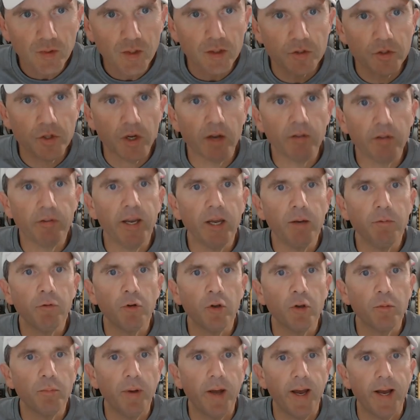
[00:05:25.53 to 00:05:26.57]
So I have a handful
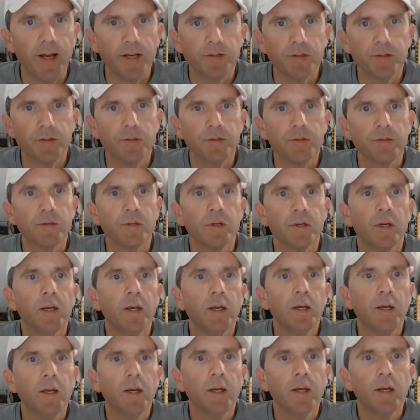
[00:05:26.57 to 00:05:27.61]
of passes.
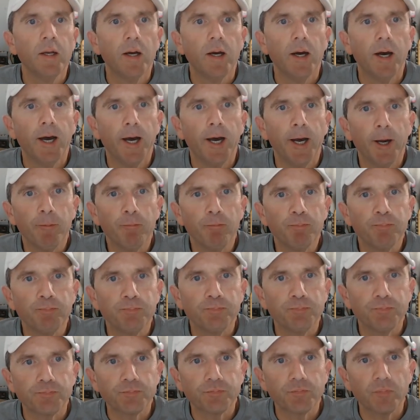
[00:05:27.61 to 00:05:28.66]
Let's
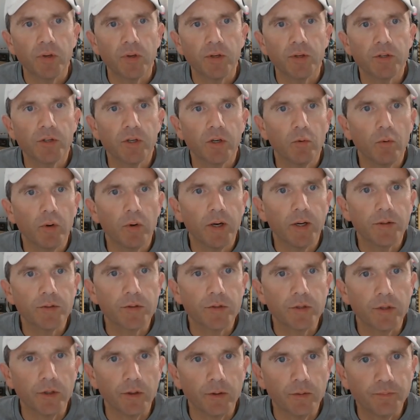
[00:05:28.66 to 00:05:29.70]
see what else here.